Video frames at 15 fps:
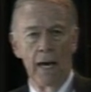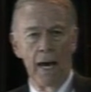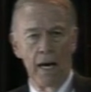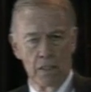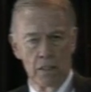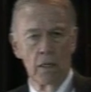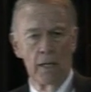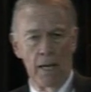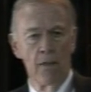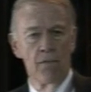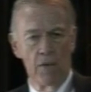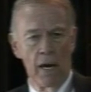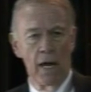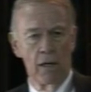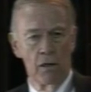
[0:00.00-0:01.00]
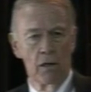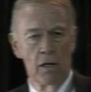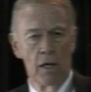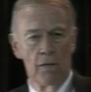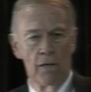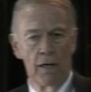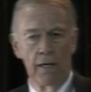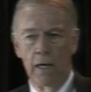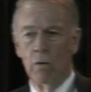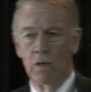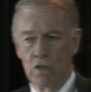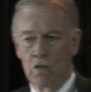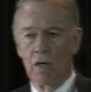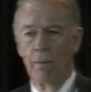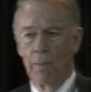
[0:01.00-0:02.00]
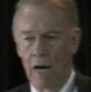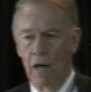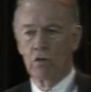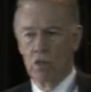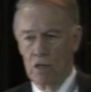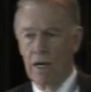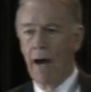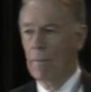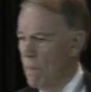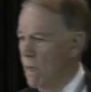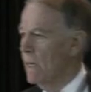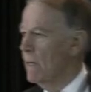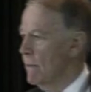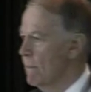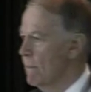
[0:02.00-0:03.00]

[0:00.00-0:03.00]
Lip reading: as an aviator, that he would somehow stop me.